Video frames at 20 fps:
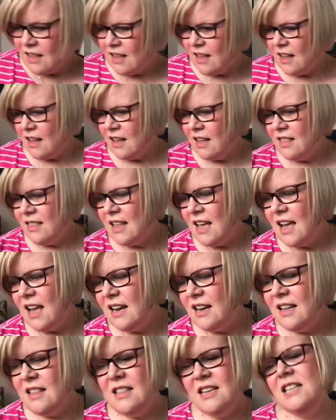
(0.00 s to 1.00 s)
And
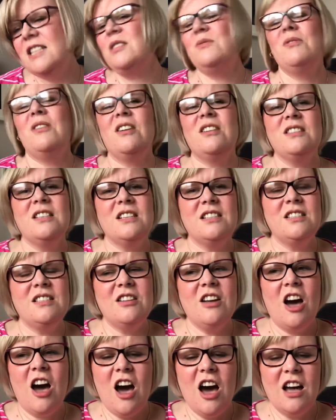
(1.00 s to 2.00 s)
then this was a
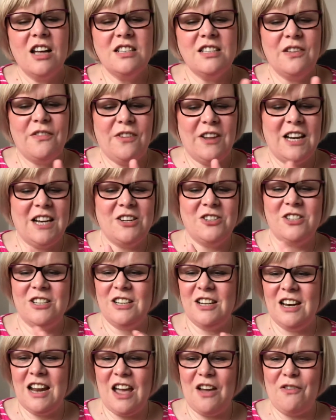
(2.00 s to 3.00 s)
start, a finish, and
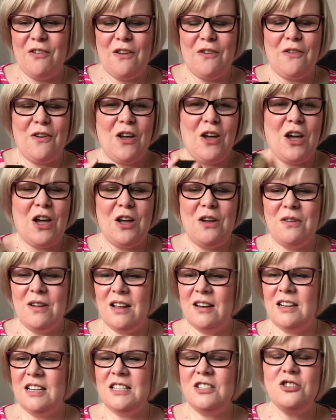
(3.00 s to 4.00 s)
an FFO,
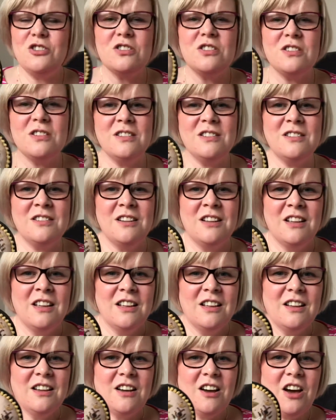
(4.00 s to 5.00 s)
and it doesn't,
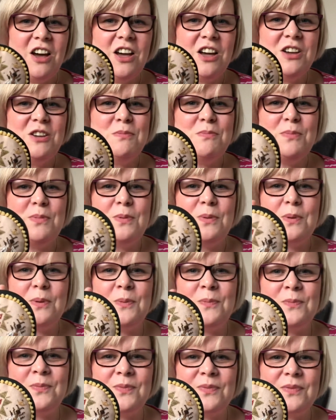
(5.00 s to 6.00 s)
I hope
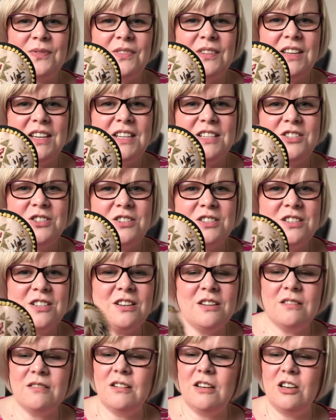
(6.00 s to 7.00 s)
it doesn't
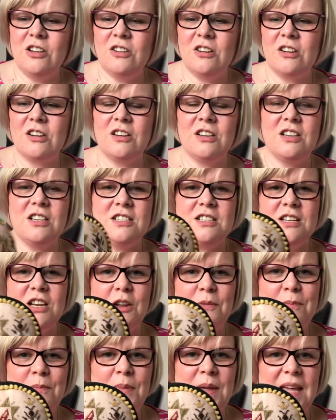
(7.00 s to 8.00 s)
look as
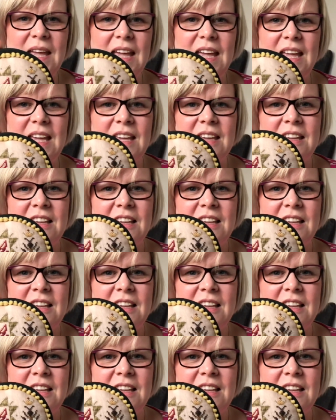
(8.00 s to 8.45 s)
lumpy